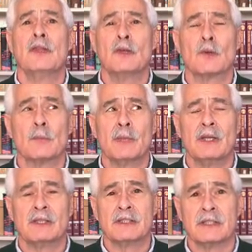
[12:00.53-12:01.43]
the
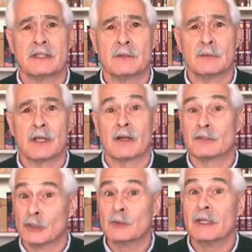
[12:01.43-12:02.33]
European systems are
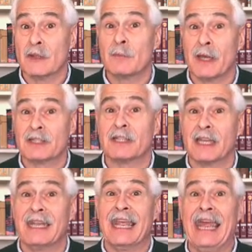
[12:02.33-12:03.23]
doing the best
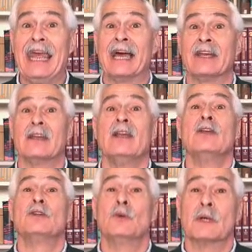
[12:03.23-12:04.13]
they can
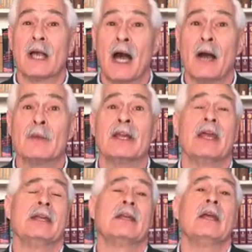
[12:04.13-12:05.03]
to
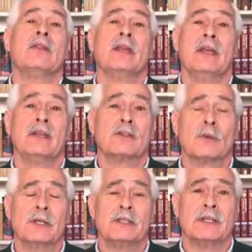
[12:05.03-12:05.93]
accommodate the
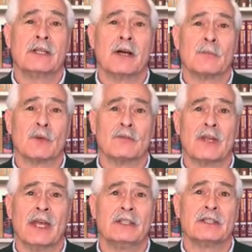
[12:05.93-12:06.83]
increasing number
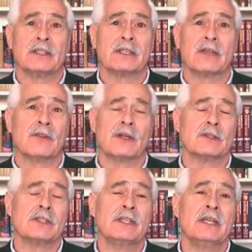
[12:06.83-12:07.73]
of cases that they're
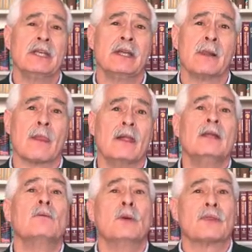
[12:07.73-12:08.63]
seeing
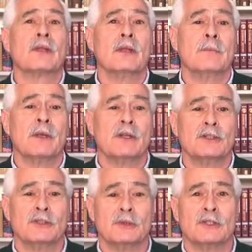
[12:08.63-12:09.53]
with the
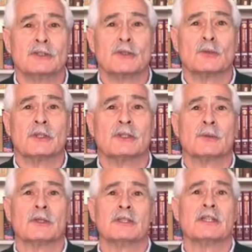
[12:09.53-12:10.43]
limited judicial
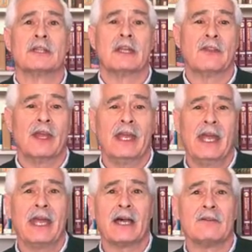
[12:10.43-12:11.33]
resources that
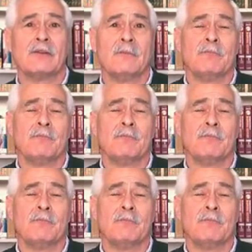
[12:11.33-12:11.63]
they have.